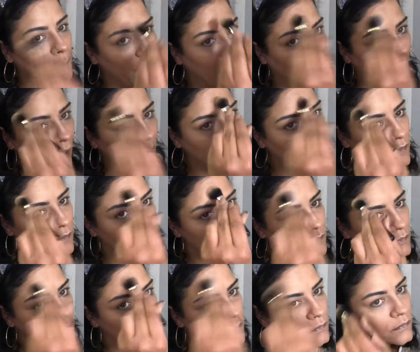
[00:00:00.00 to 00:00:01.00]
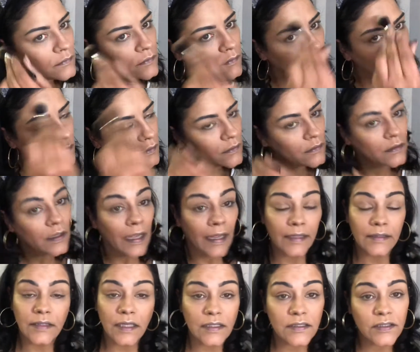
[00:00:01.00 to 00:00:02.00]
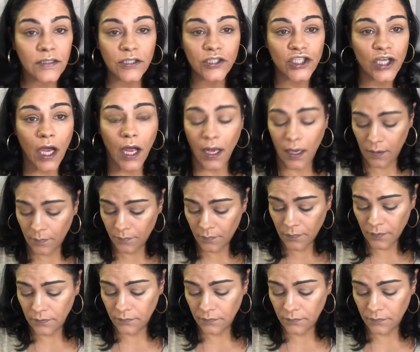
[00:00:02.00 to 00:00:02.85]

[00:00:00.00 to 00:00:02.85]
bad. It does the job. I